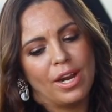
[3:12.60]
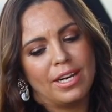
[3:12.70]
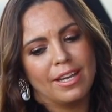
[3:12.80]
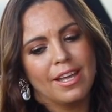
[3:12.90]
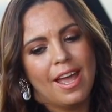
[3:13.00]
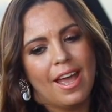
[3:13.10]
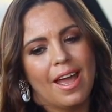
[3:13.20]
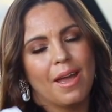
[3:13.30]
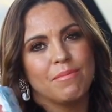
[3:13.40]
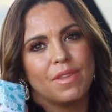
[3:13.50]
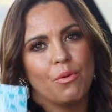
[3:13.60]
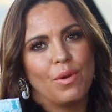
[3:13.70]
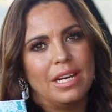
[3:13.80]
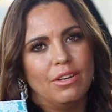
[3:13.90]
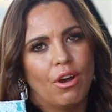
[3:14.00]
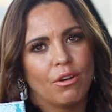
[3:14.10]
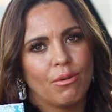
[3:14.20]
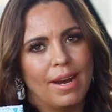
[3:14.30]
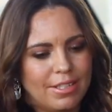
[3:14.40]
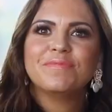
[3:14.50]
wedding. They really are
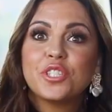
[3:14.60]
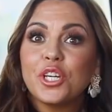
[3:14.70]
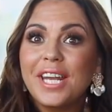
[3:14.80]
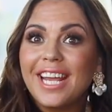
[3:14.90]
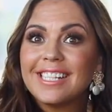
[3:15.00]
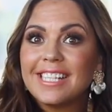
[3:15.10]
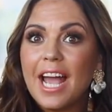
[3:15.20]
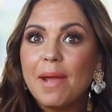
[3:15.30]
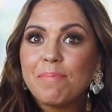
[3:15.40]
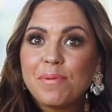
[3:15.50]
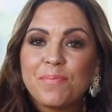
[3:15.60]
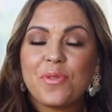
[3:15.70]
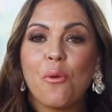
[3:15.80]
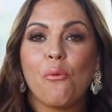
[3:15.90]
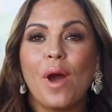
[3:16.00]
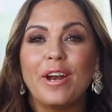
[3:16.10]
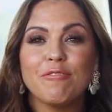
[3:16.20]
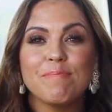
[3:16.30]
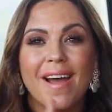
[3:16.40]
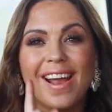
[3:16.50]
great. So next up, one
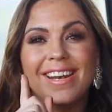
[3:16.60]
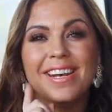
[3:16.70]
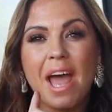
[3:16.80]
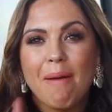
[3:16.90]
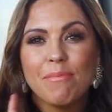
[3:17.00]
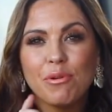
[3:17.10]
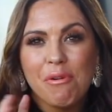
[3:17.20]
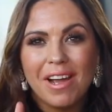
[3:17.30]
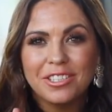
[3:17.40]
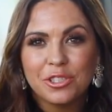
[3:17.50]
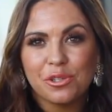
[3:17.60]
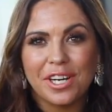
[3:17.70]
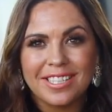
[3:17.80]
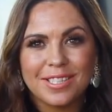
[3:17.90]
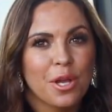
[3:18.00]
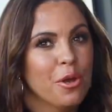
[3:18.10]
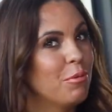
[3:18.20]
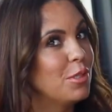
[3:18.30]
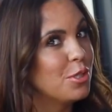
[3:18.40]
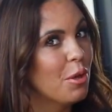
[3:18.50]
of my #1 tricks,
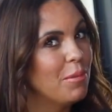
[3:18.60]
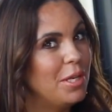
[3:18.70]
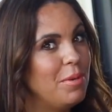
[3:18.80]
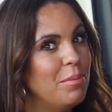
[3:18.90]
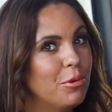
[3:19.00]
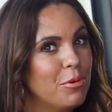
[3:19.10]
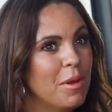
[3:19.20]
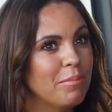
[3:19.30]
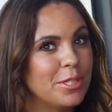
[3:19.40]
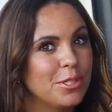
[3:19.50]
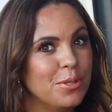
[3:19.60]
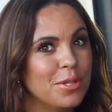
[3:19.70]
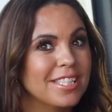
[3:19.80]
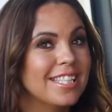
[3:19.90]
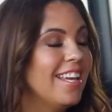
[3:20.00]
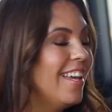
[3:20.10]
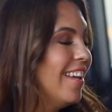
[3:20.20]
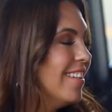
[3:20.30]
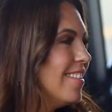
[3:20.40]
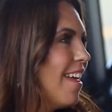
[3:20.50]
which not many people remember to do this,
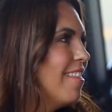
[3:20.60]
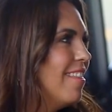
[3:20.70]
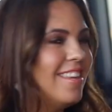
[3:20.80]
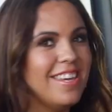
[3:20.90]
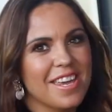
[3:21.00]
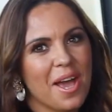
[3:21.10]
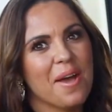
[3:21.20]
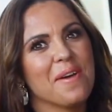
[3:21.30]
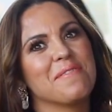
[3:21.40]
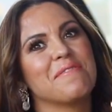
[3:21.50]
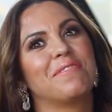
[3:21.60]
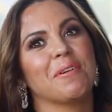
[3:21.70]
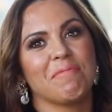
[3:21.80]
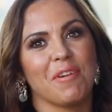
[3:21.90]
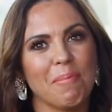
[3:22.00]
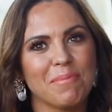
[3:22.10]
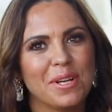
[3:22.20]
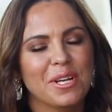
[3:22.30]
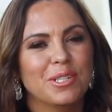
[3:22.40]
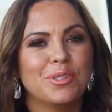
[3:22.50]
is the flip-flop.
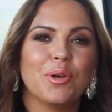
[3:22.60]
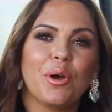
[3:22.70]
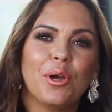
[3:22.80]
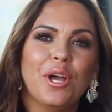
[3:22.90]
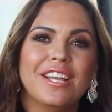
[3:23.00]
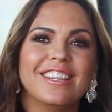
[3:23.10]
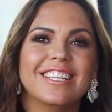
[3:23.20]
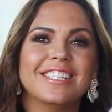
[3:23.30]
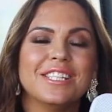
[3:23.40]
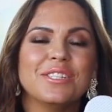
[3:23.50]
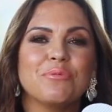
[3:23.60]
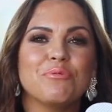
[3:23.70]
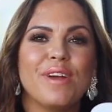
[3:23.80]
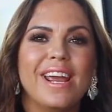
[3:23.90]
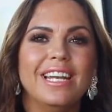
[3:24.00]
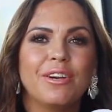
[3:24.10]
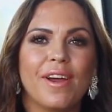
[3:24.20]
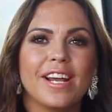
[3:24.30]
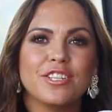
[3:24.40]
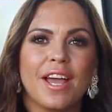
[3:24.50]
So this is really
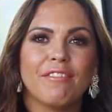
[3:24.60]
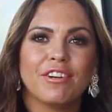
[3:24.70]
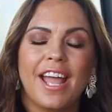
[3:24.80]
great to have on